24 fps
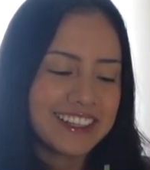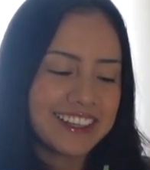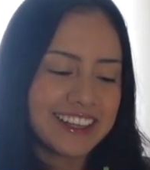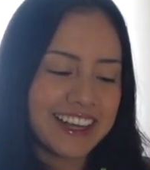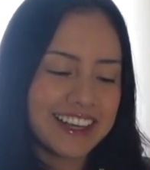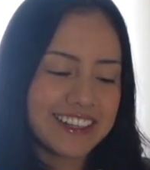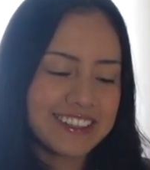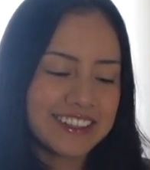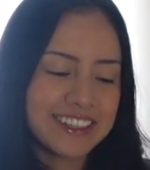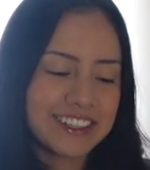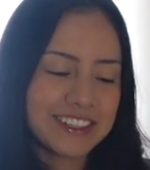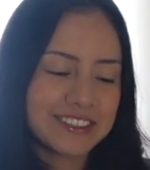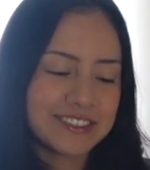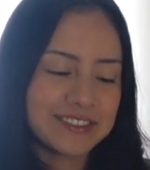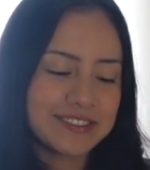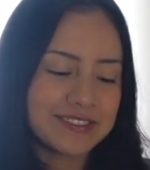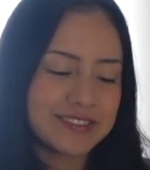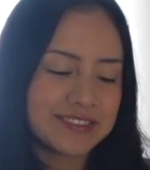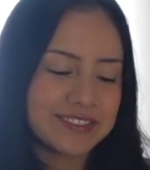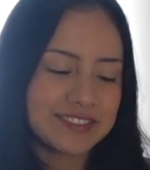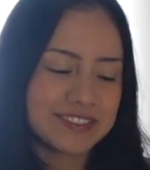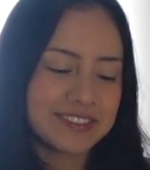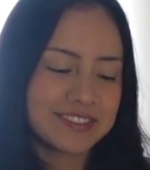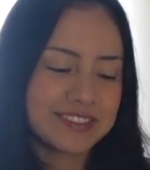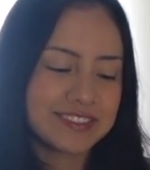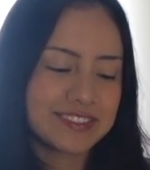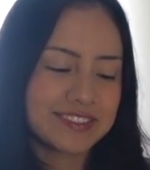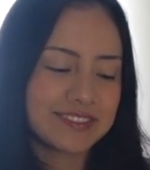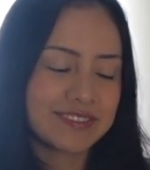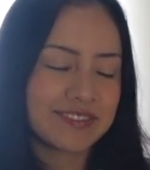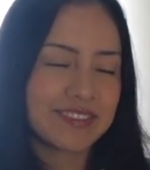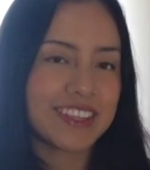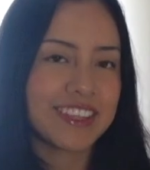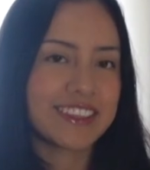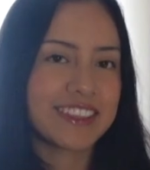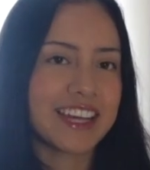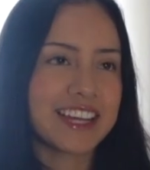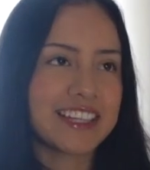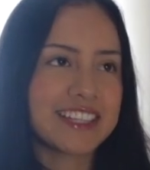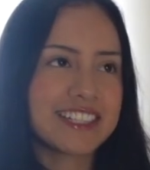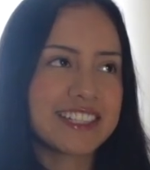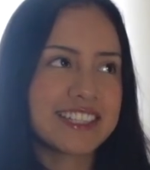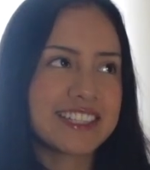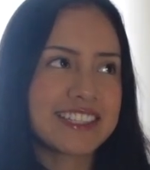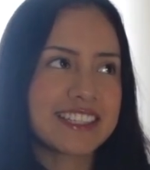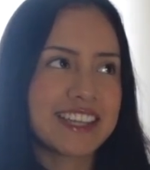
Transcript: I don't know. That's just